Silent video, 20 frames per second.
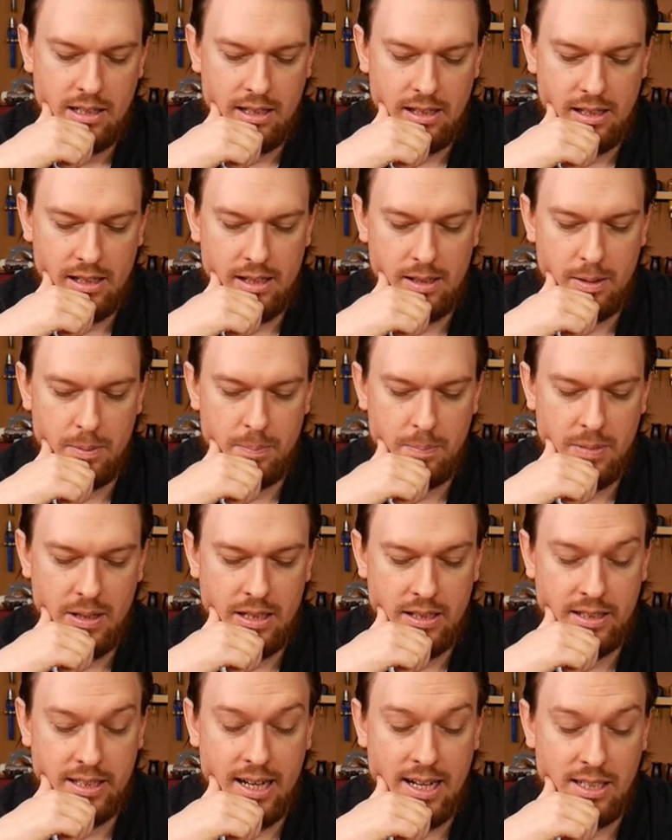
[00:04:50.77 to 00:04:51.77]
Um,
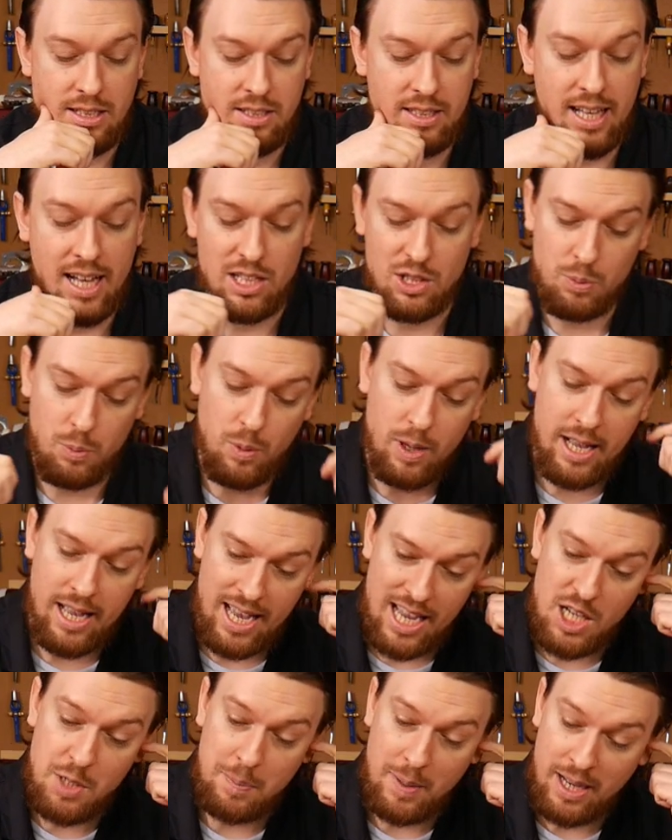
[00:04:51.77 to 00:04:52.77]
and that, that's where
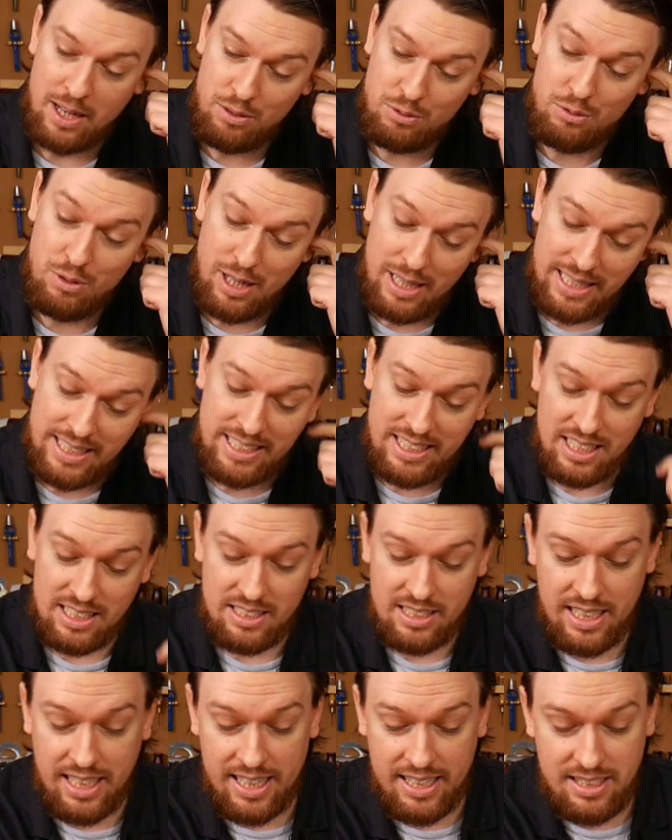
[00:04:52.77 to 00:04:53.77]
edge paint really
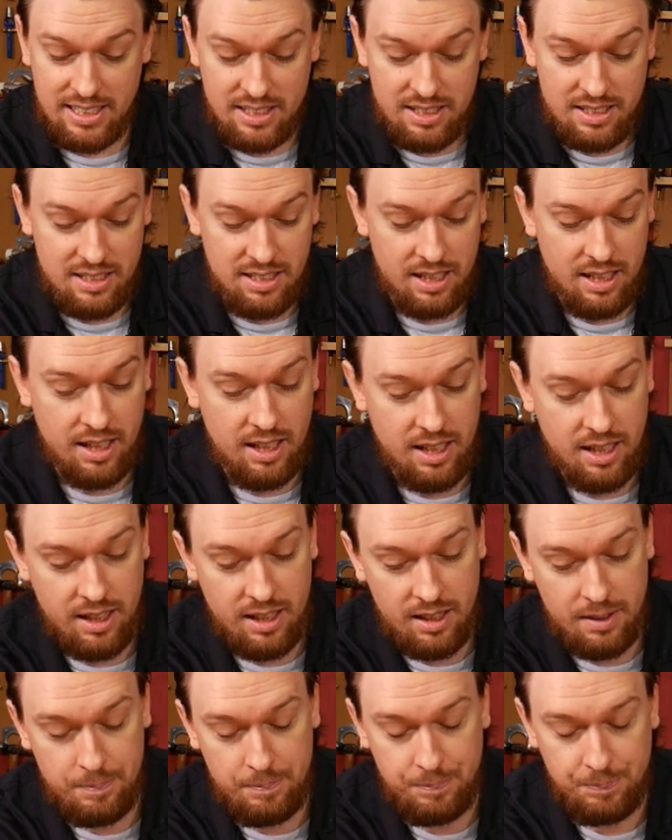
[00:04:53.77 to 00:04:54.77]
does get its
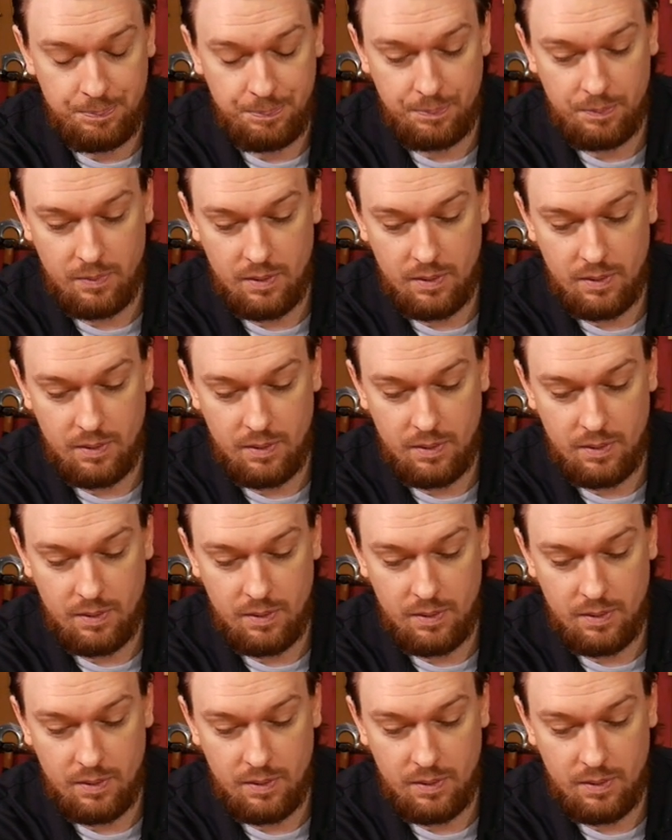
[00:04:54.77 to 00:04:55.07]
um,